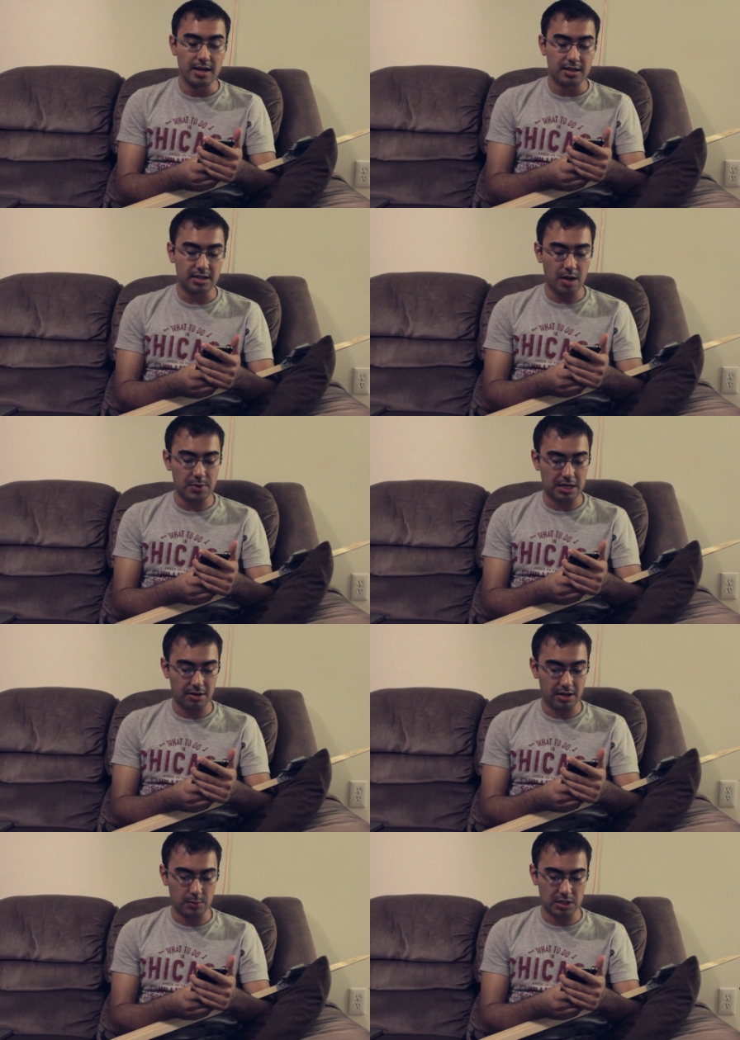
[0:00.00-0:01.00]
His commentary
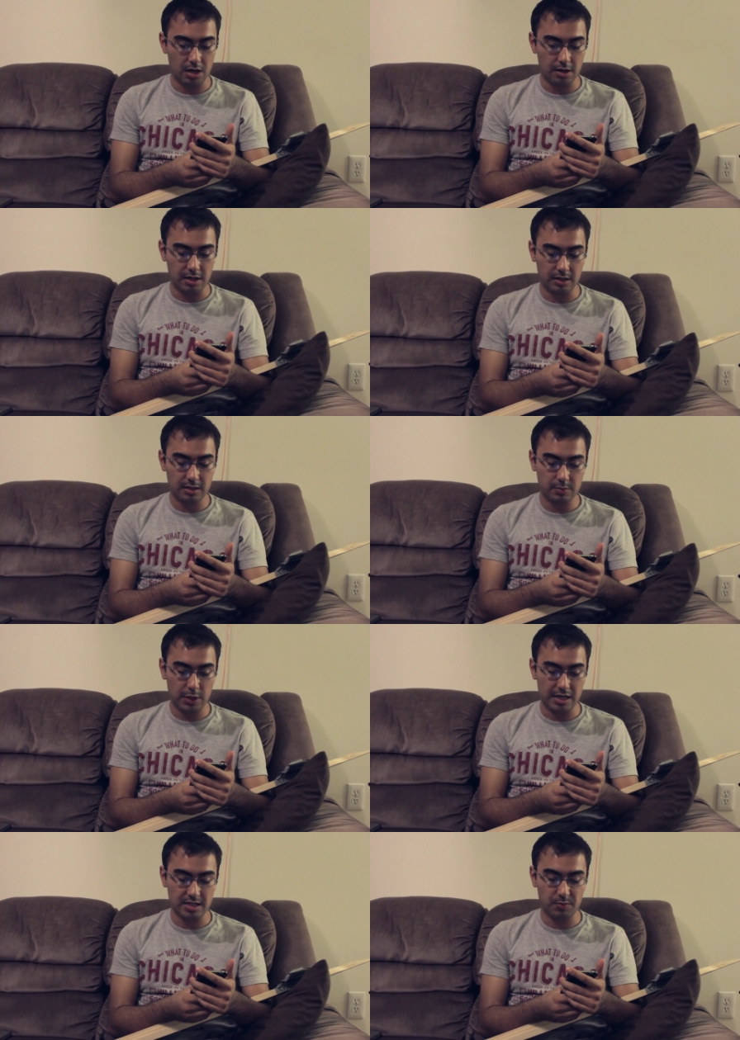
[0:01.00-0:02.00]
on the bizarre and
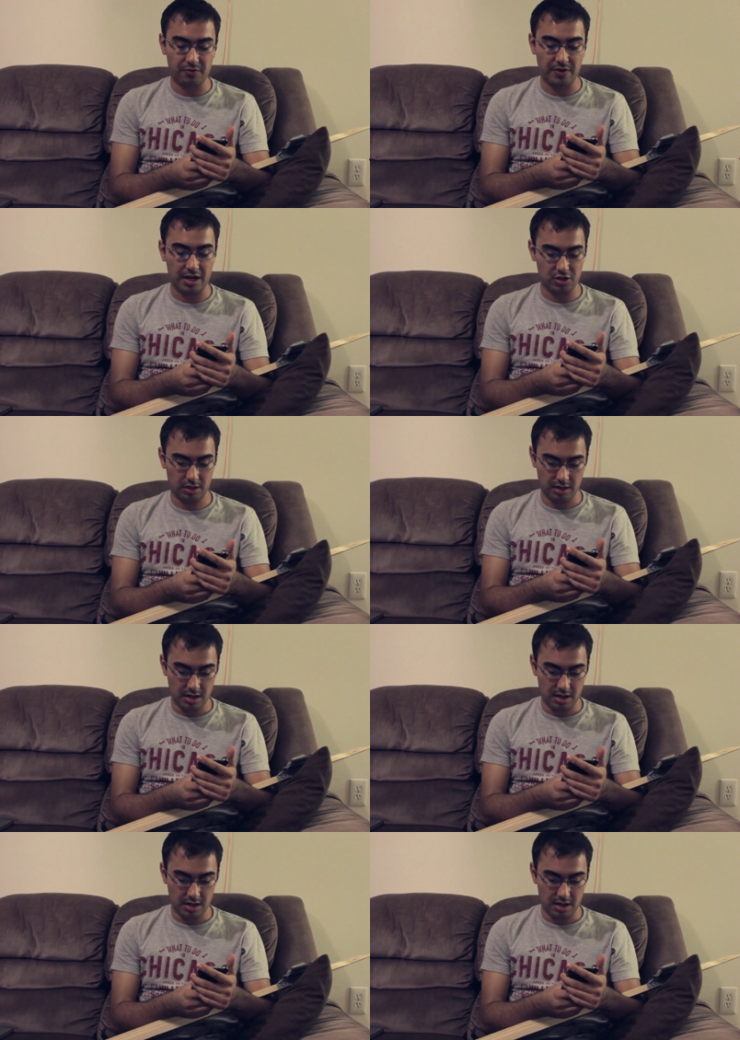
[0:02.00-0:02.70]
unexplained is perfection.